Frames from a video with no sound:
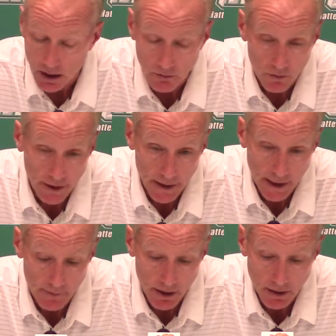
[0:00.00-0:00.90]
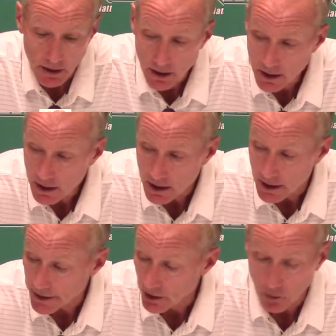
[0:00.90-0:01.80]
when they came in.
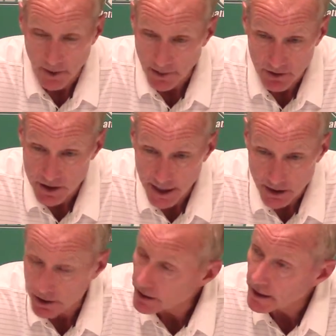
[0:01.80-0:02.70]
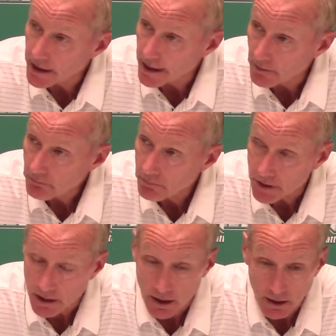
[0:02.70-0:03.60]
They don't make mistakes in the kicking game.
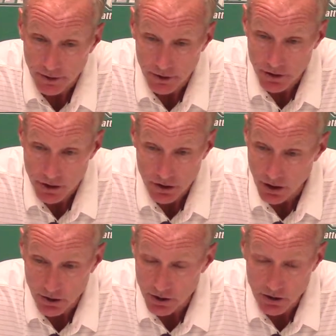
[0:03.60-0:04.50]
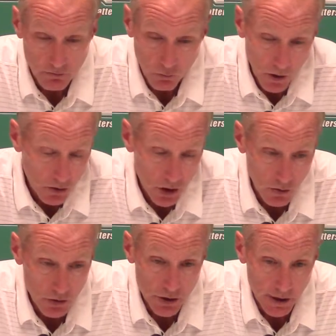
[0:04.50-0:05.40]
They're just well
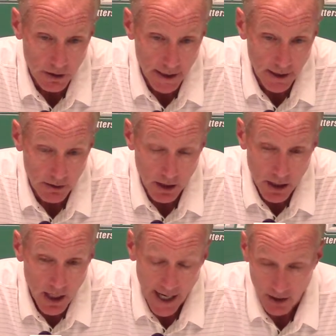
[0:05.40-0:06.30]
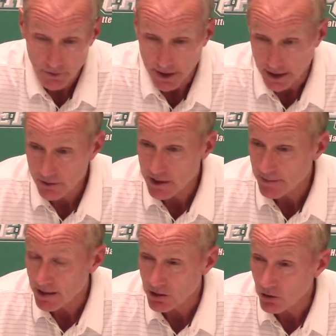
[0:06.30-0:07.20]
coached, and I don't think either team
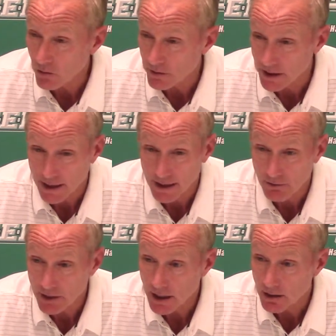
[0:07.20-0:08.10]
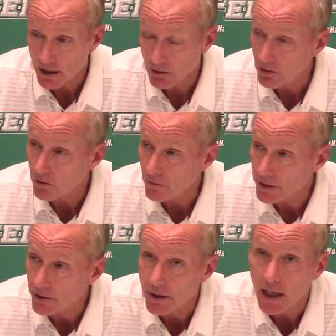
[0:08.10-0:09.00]
had a turnover today, did we? I don't know if we
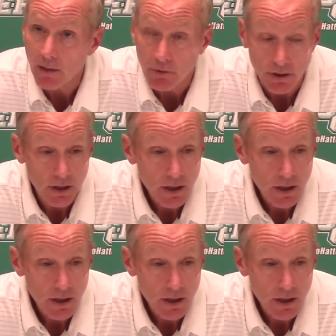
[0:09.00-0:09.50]
did or not, but